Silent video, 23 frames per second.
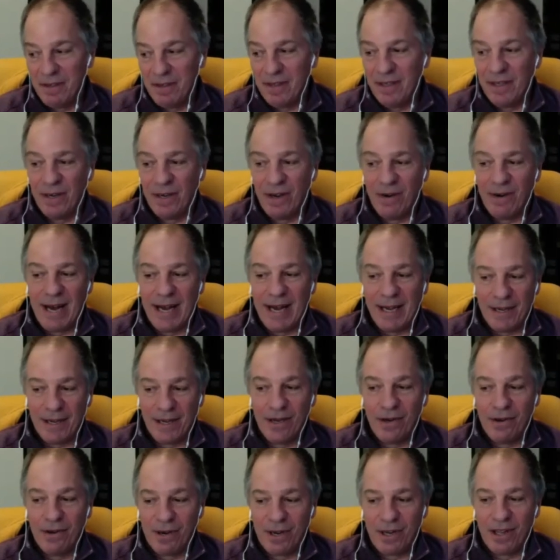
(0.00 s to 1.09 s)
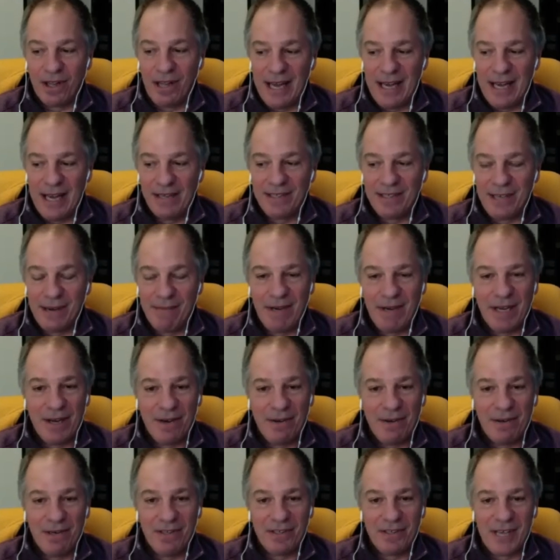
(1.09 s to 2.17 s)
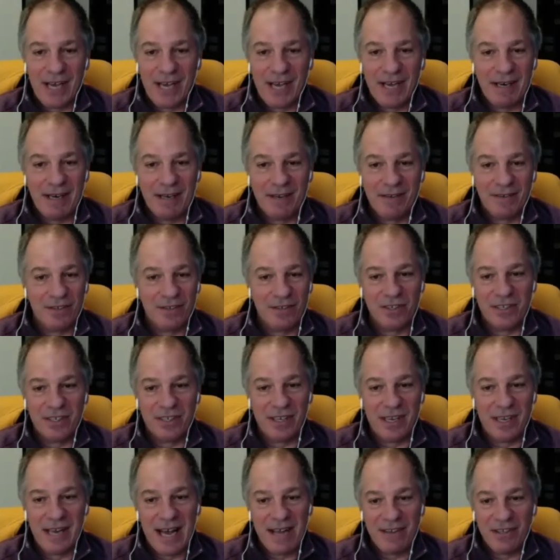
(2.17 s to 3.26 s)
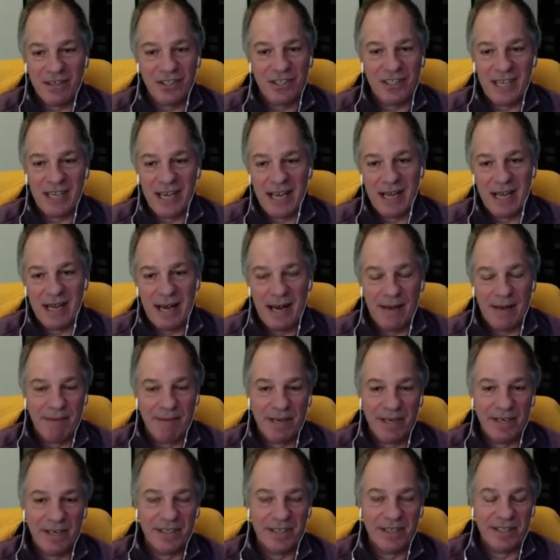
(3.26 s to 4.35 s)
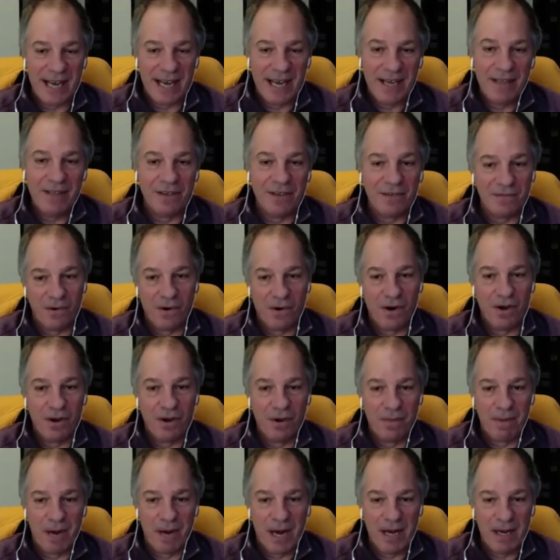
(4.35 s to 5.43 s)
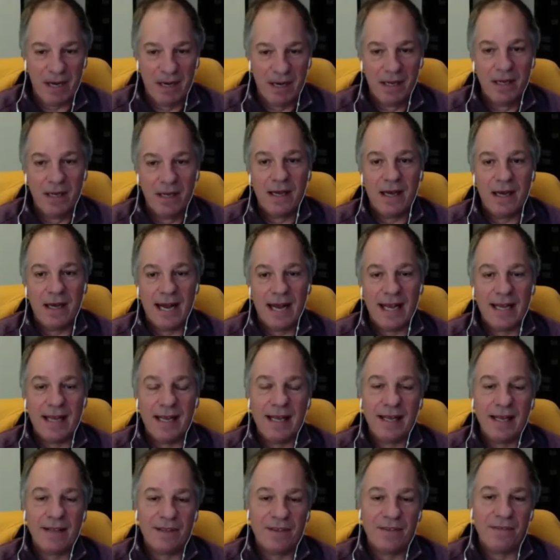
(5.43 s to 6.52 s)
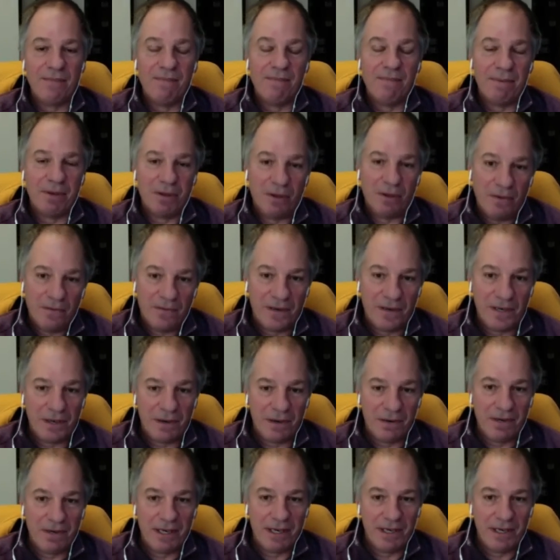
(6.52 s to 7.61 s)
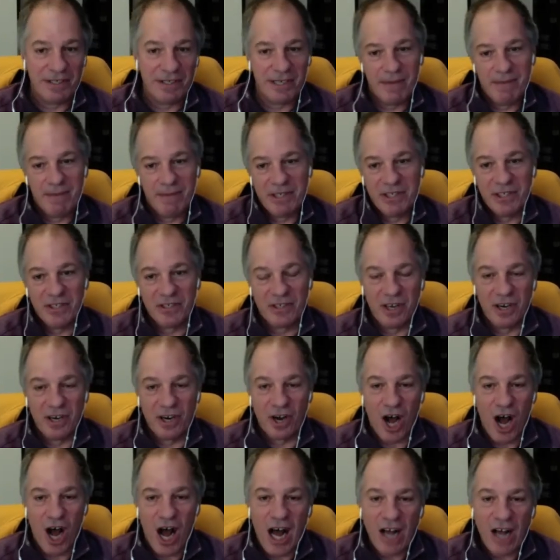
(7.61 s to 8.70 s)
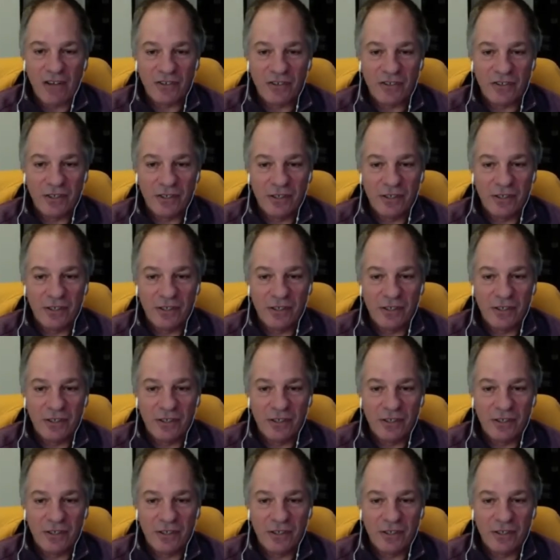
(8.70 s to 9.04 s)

I could go to clients on my own and say, not just say, I'm going to design this for you, but I can get this built for you. And here's how much it's going to cost.